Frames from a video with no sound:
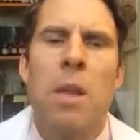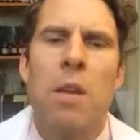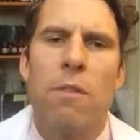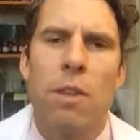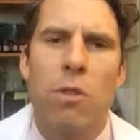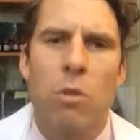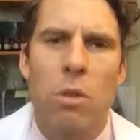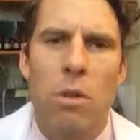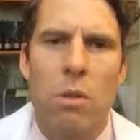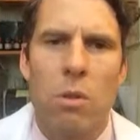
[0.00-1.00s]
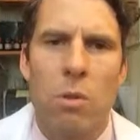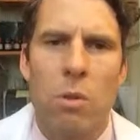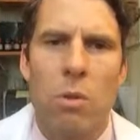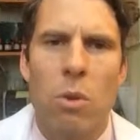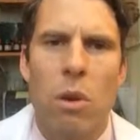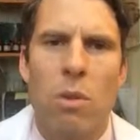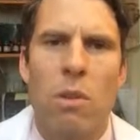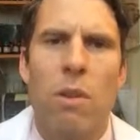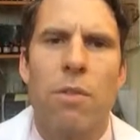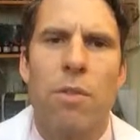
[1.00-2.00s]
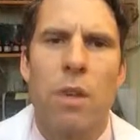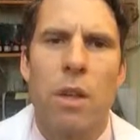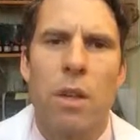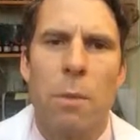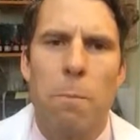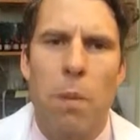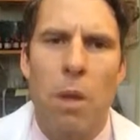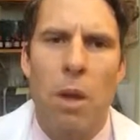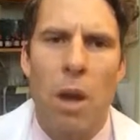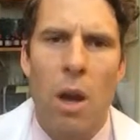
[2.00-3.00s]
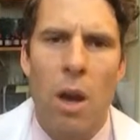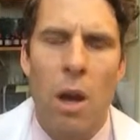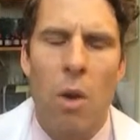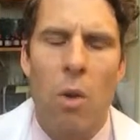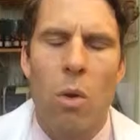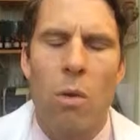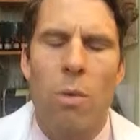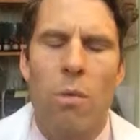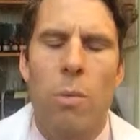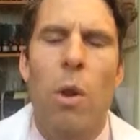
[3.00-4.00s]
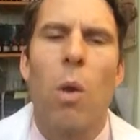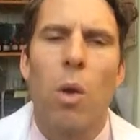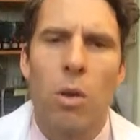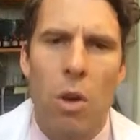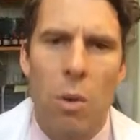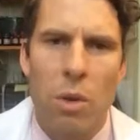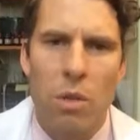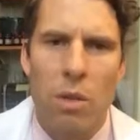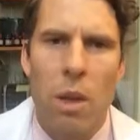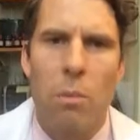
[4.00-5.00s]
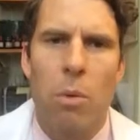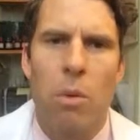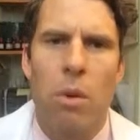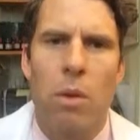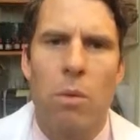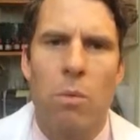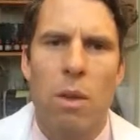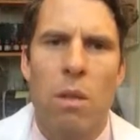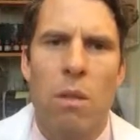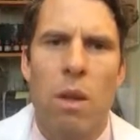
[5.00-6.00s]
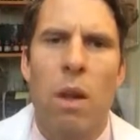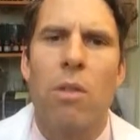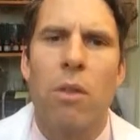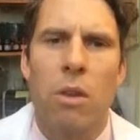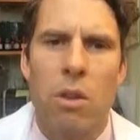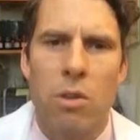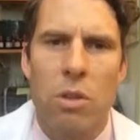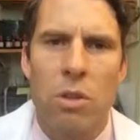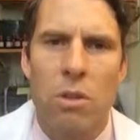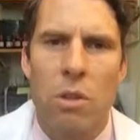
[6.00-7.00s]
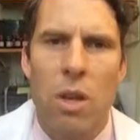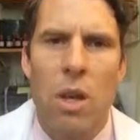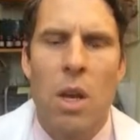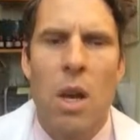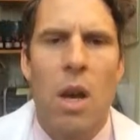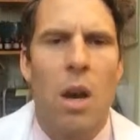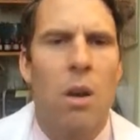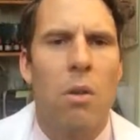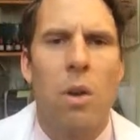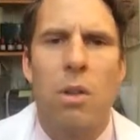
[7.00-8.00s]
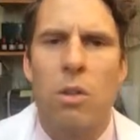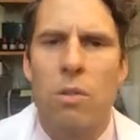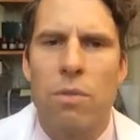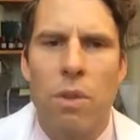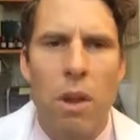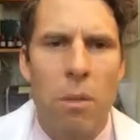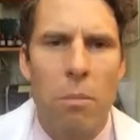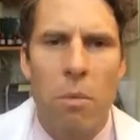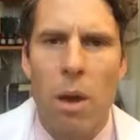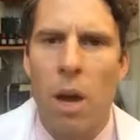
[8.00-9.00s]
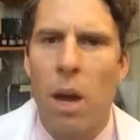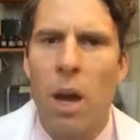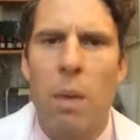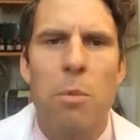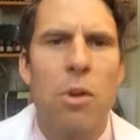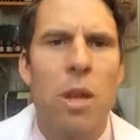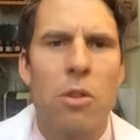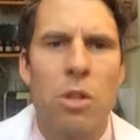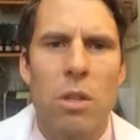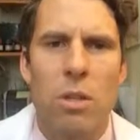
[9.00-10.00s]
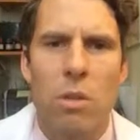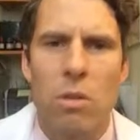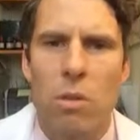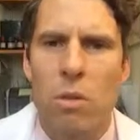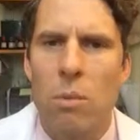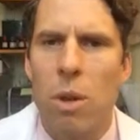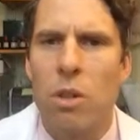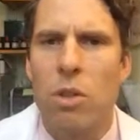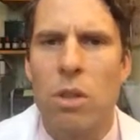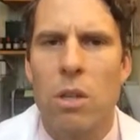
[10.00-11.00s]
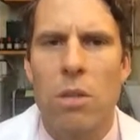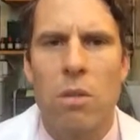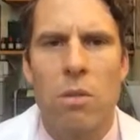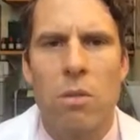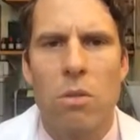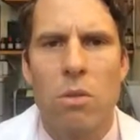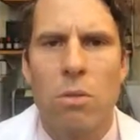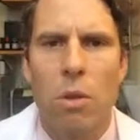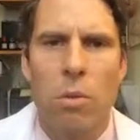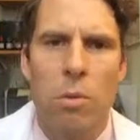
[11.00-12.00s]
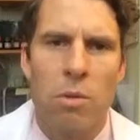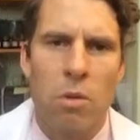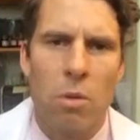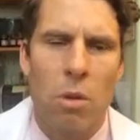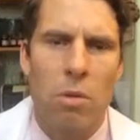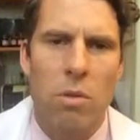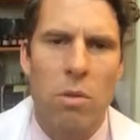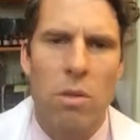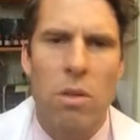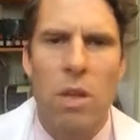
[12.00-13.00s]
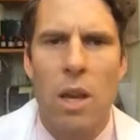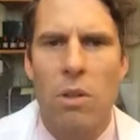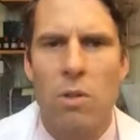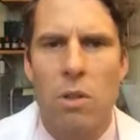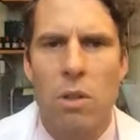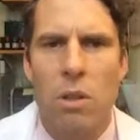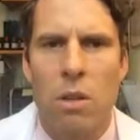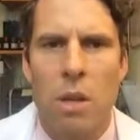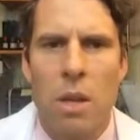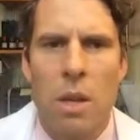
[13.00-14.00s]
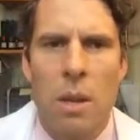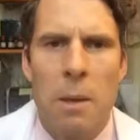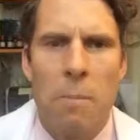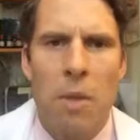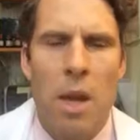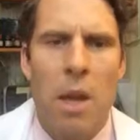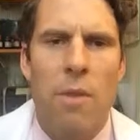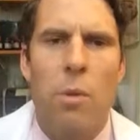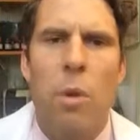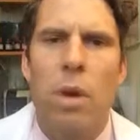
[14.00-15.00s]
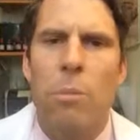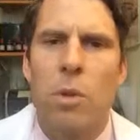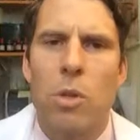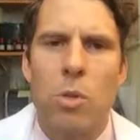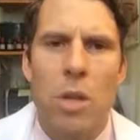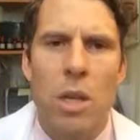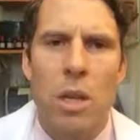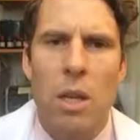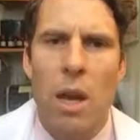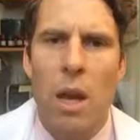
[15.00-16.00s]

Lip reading: individuals who are suffering from an ongoing standpoint with health conditions ranging from hypertension to depression to multiple sclerosis to cancer and everywhere in between.